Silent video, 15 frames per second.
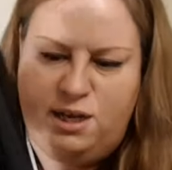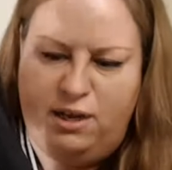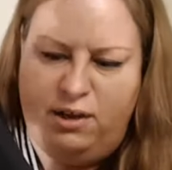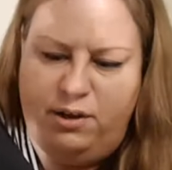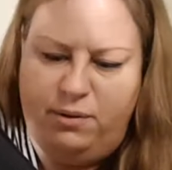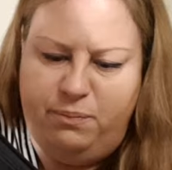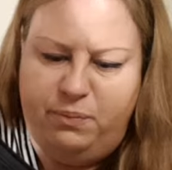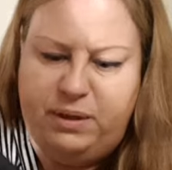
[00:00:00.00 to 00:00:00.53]

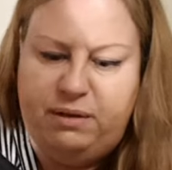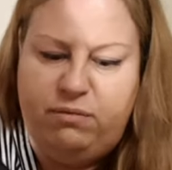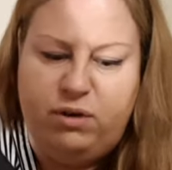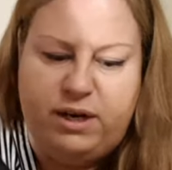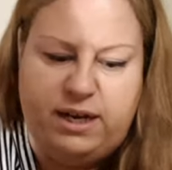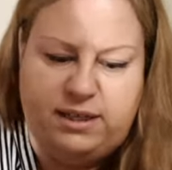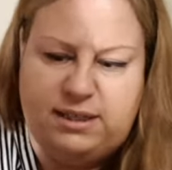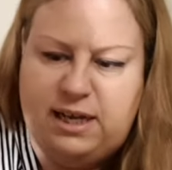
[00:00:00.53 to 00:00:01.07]

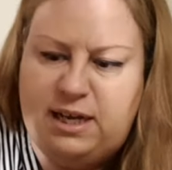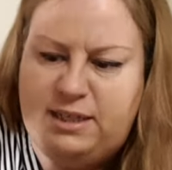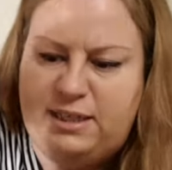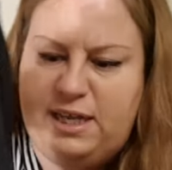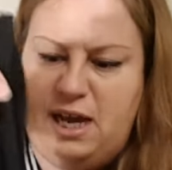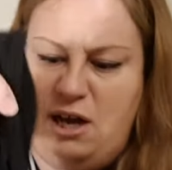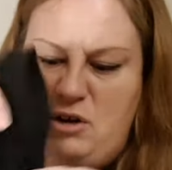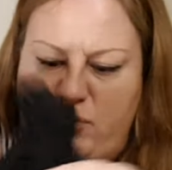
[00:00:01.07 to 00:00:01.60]
Even I
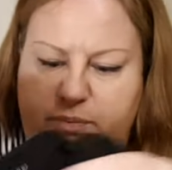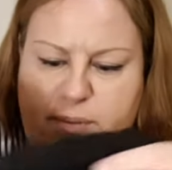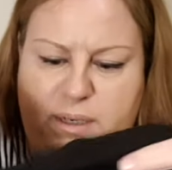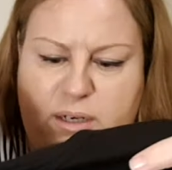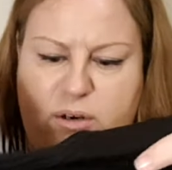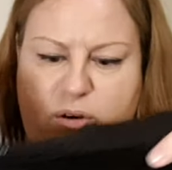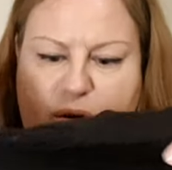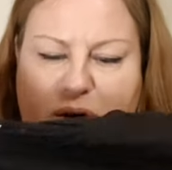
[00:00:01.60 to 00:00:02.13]
sized down
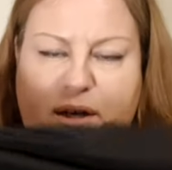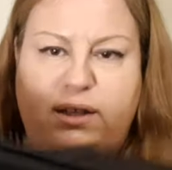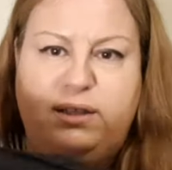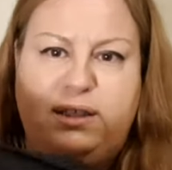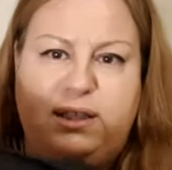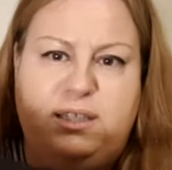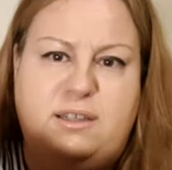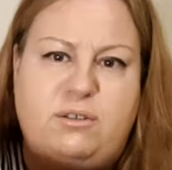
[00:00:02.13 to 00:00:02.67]

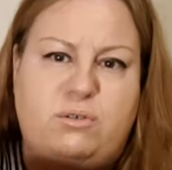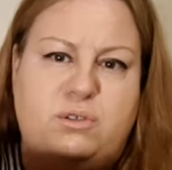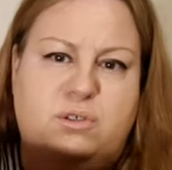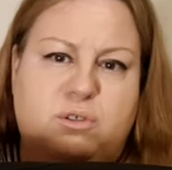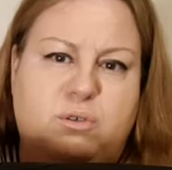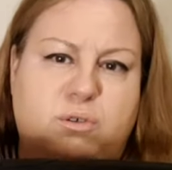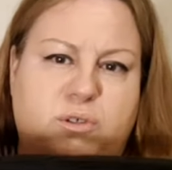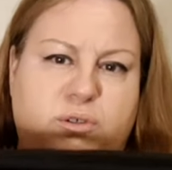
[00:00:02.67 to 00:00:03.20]
because it looks
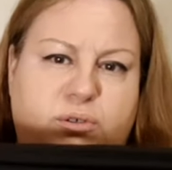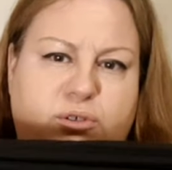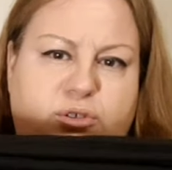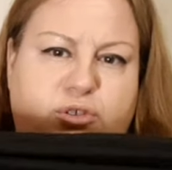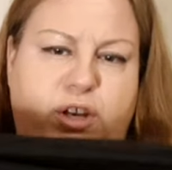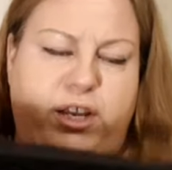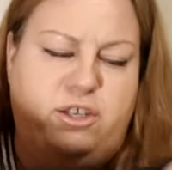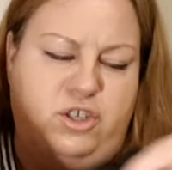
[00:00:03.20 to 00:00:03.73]
so
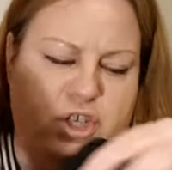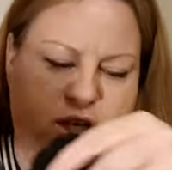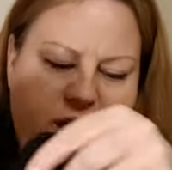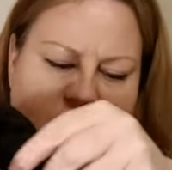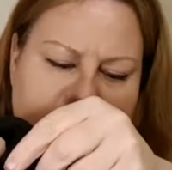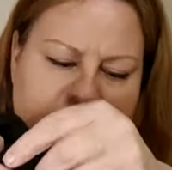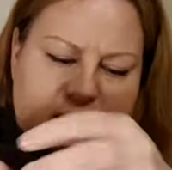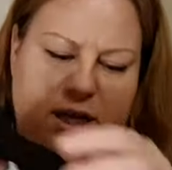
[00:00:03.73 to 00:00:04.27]

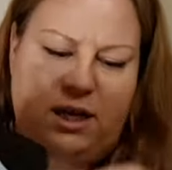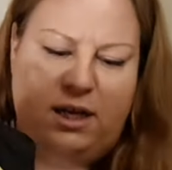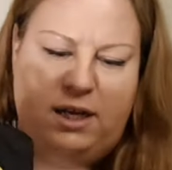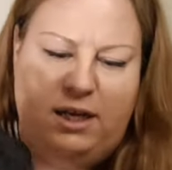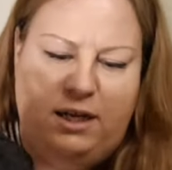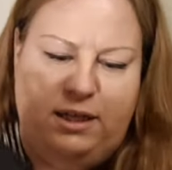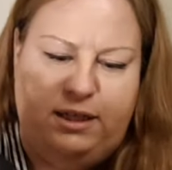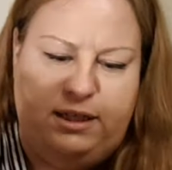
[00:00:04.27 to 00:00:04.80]
stretchy.
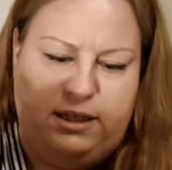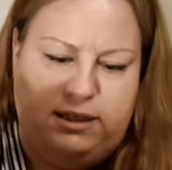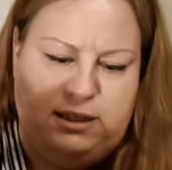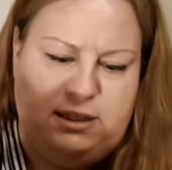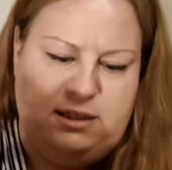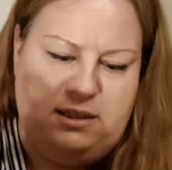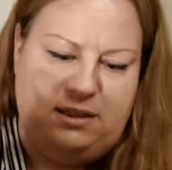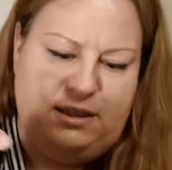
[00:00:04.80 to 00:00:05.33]
This
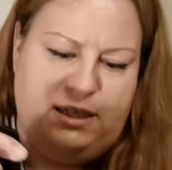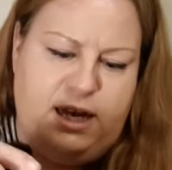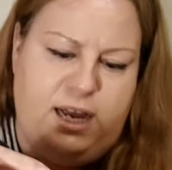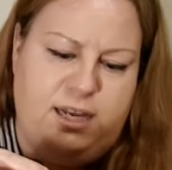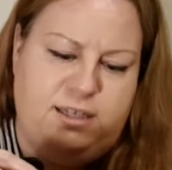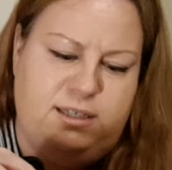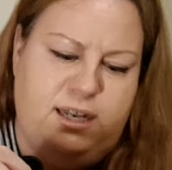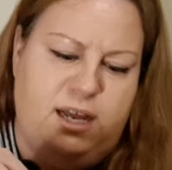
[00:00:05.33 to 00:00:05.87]
is a
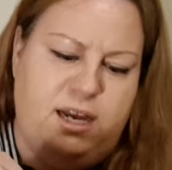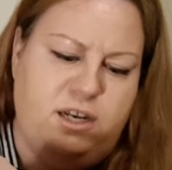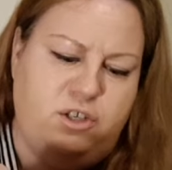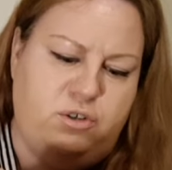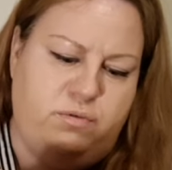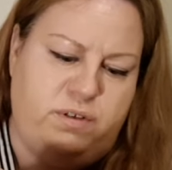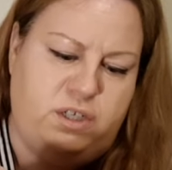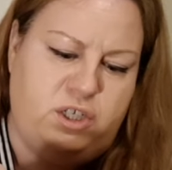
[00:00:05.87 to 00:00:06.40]
size
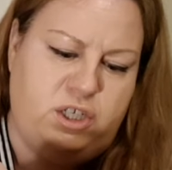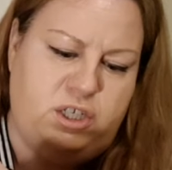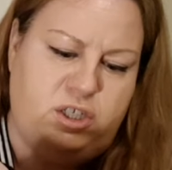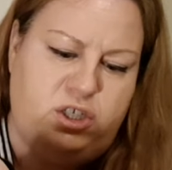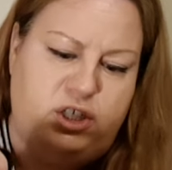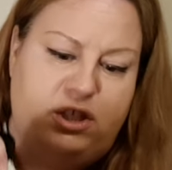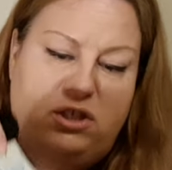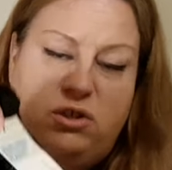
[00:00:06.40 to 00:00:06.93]
large, which
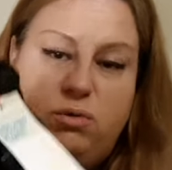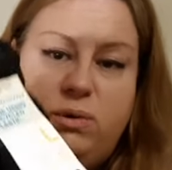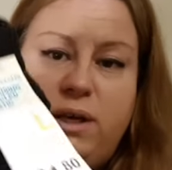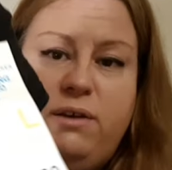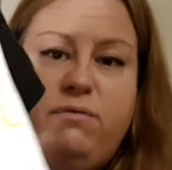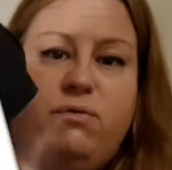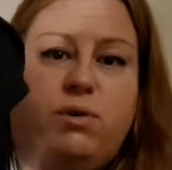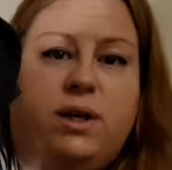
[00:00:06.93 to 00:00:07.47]
is just
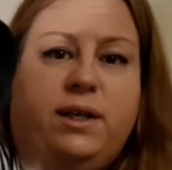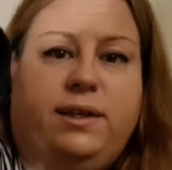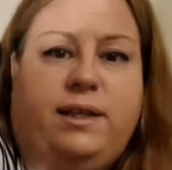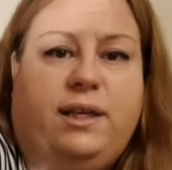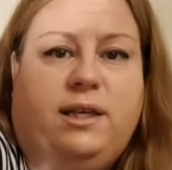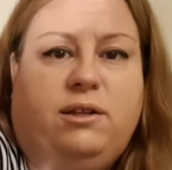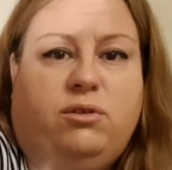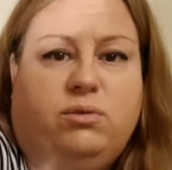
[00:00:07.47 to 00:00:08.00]
UK
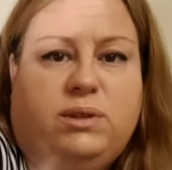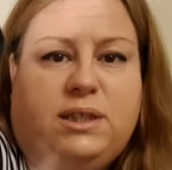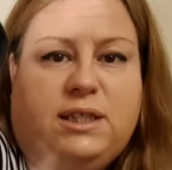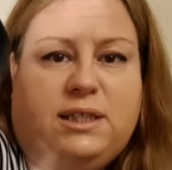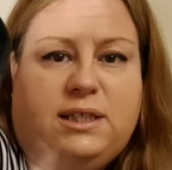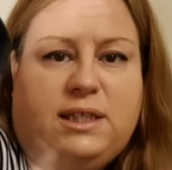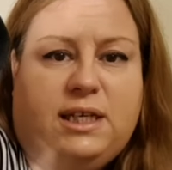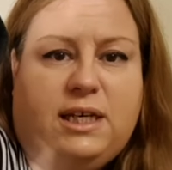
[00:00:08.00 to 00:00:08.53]
14 to
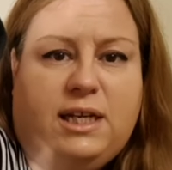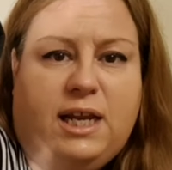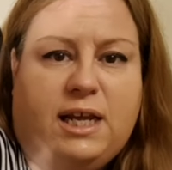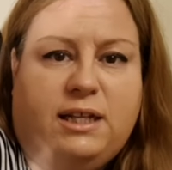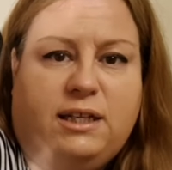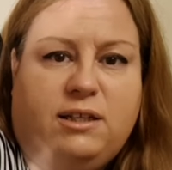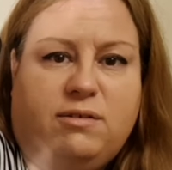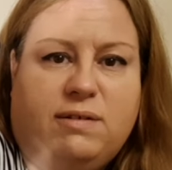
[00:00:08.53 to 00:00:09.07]
16,
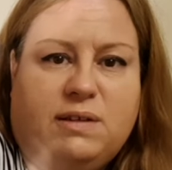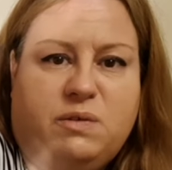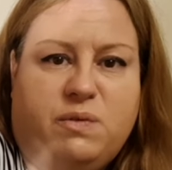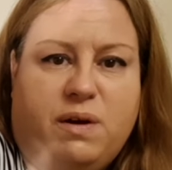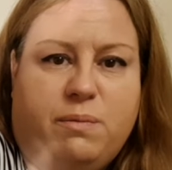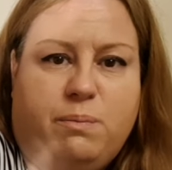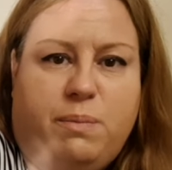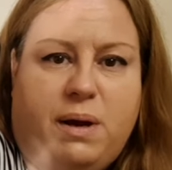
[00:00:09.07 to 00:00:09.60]
and it was
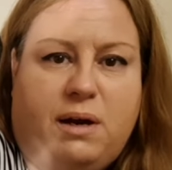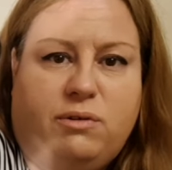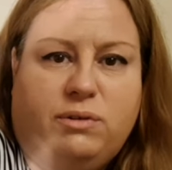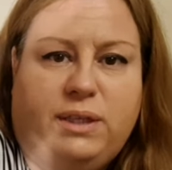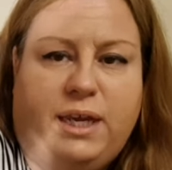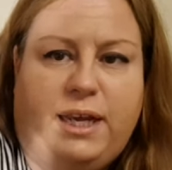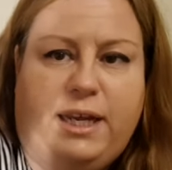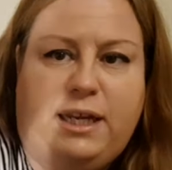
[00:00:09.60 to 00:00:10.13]

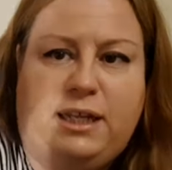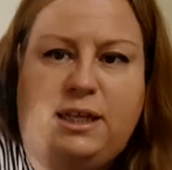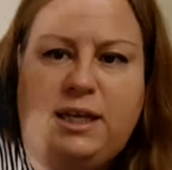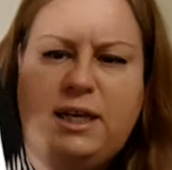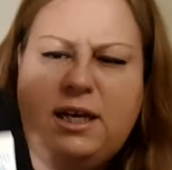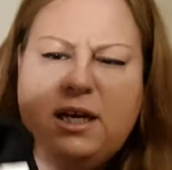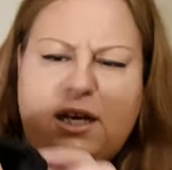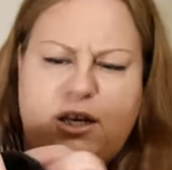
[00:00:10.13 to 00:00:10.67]
£1.80.